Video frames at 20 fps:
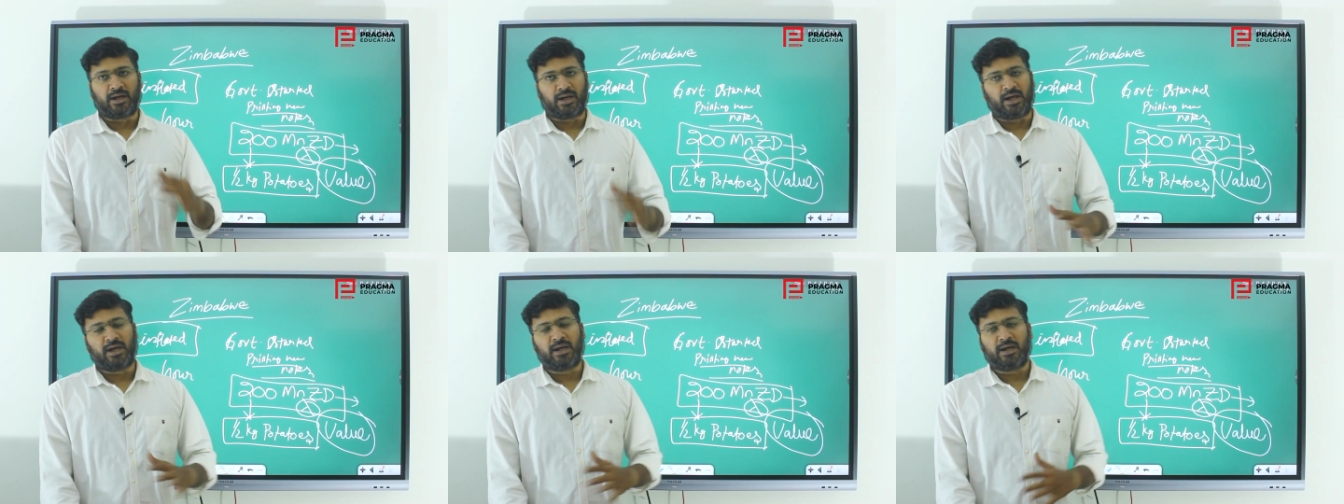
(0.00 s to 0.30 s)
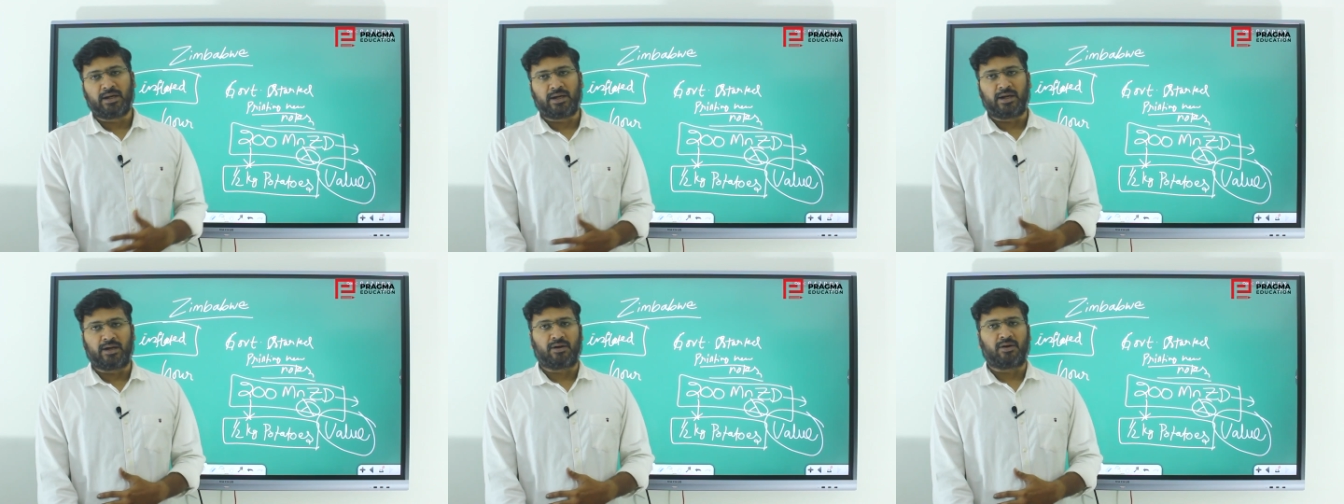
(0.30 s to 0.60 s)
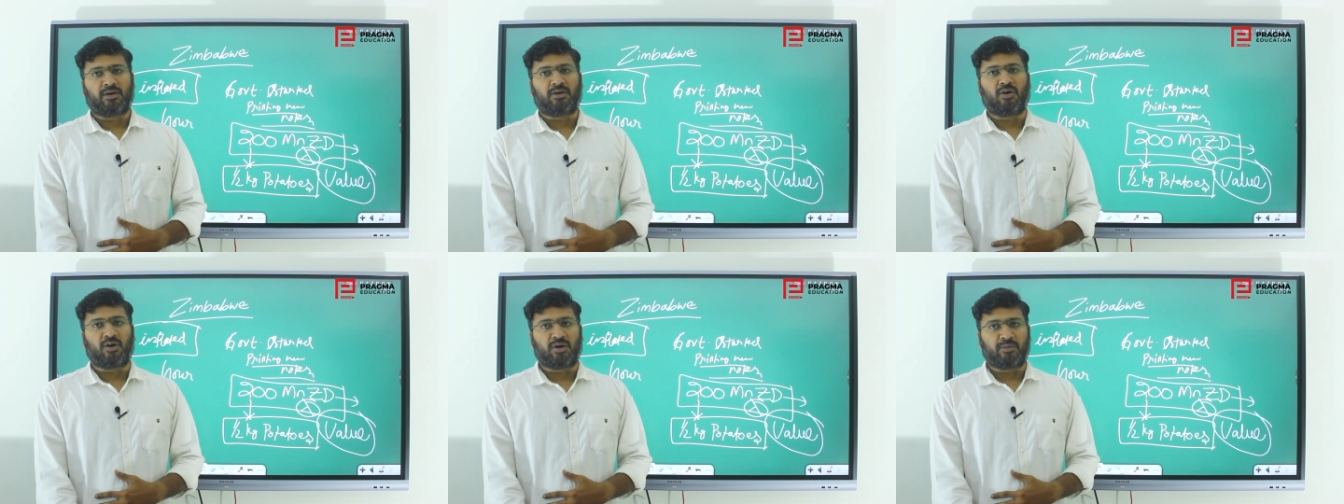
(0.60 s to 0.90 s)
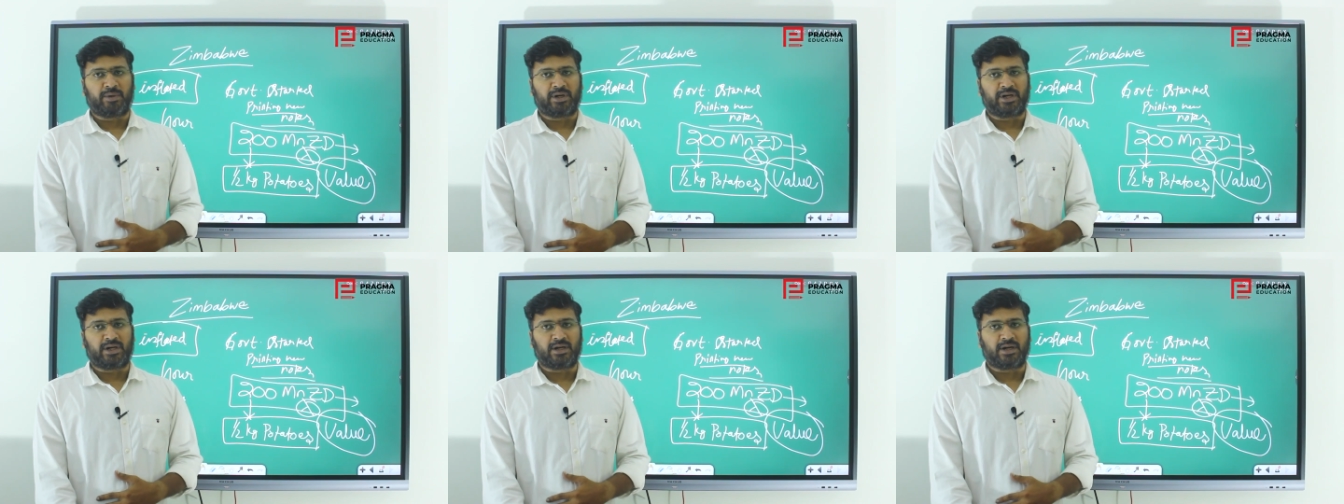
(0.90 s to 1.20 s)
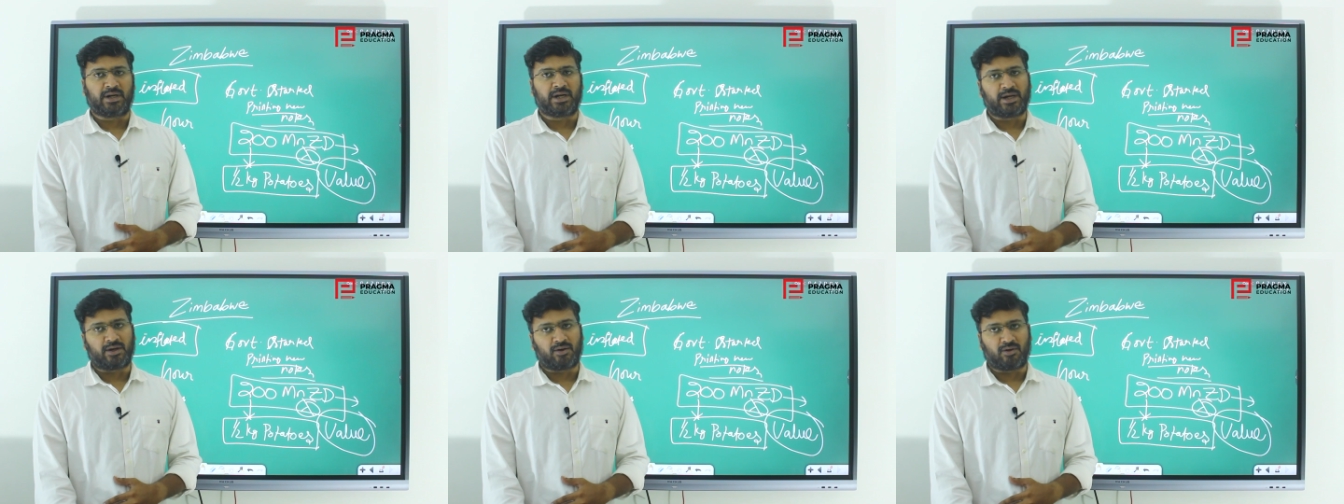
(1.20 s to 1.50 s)
a government in
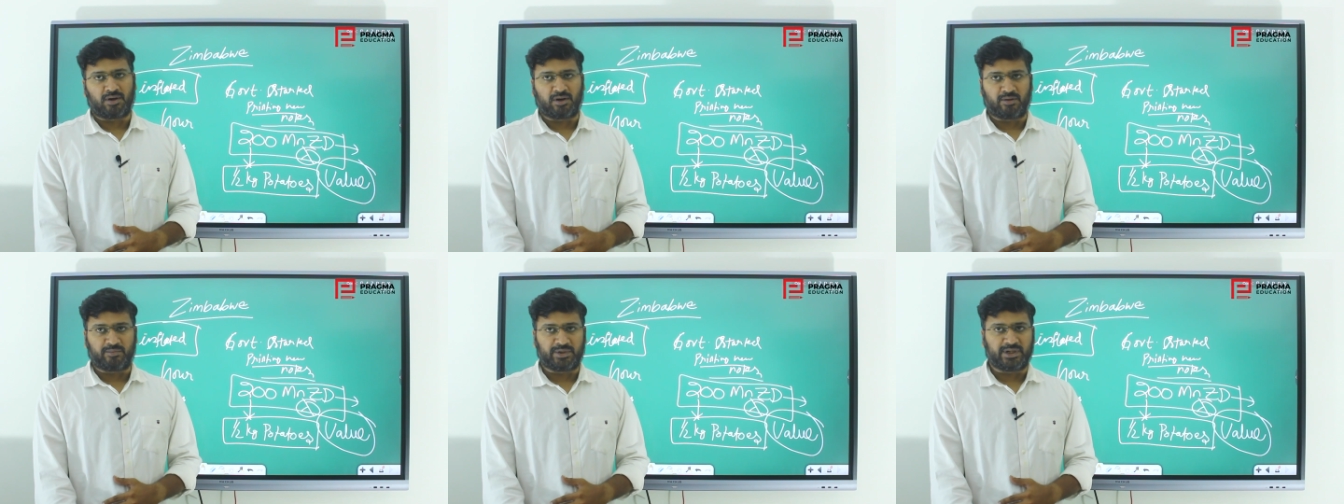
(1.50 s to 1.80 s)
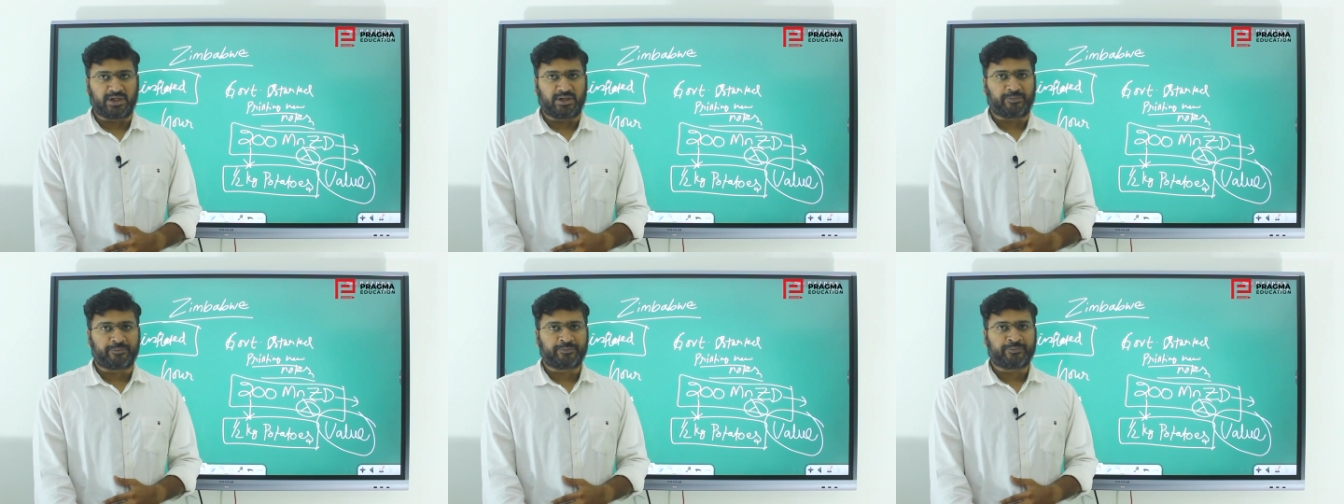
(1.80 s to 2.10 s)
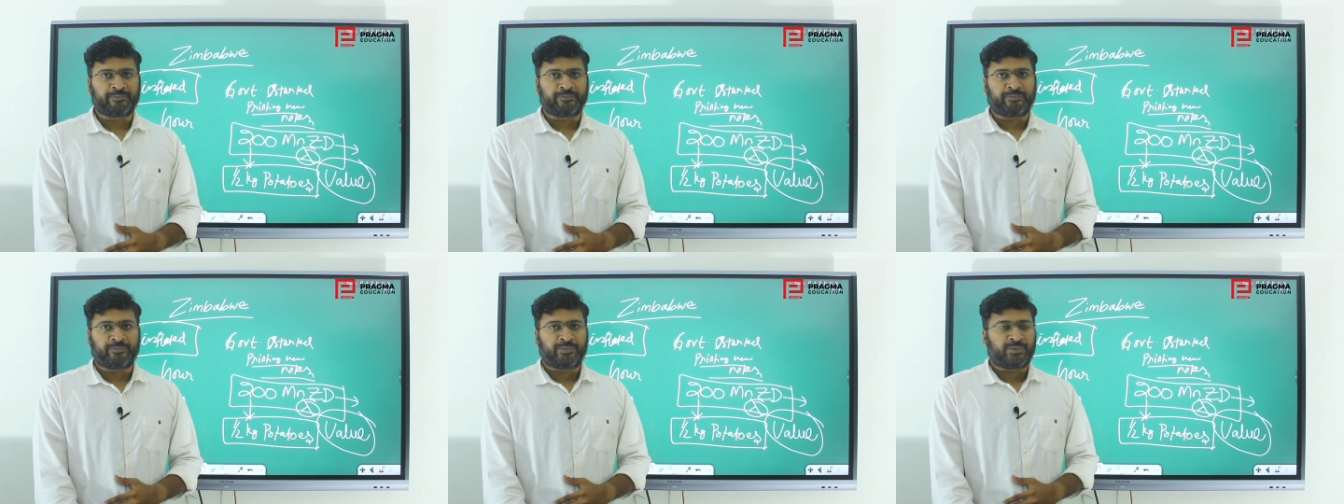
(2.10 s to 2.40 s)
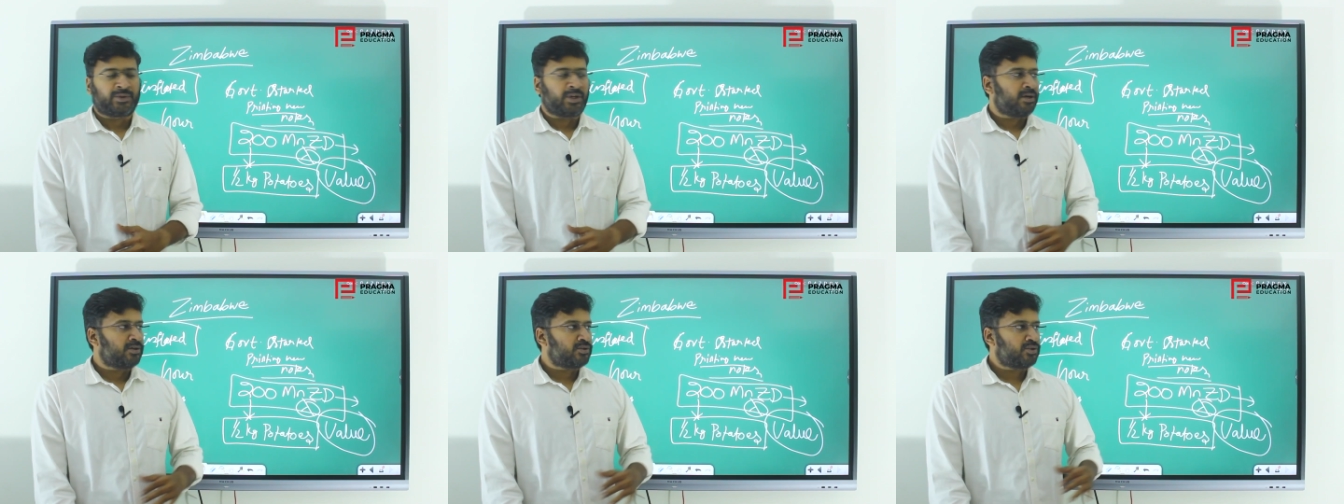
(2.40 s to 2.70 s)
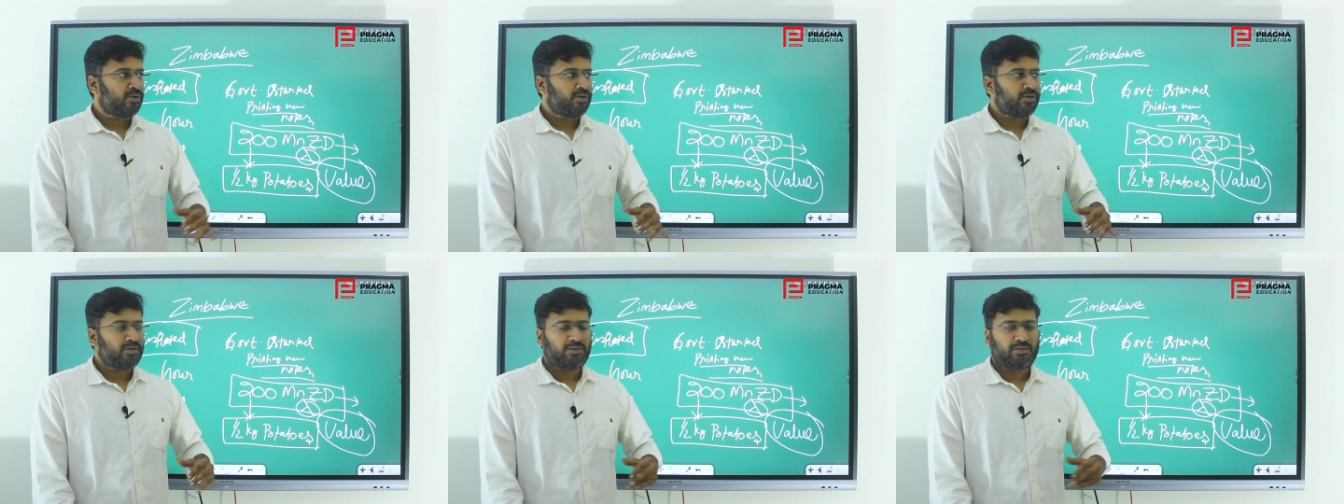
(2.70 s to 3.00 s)
an economy.
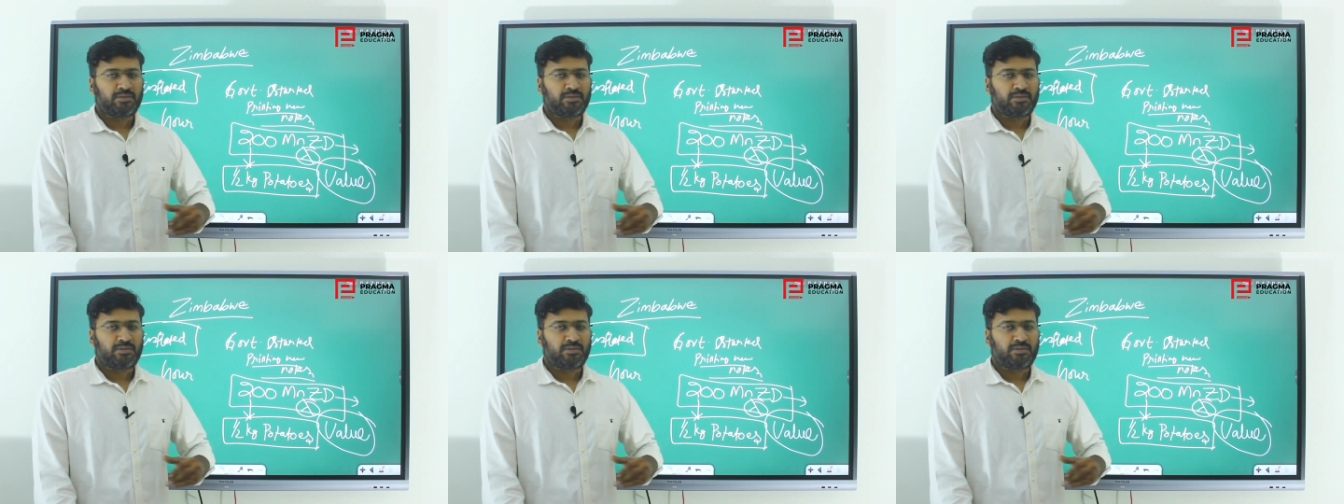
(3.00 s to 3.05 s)
So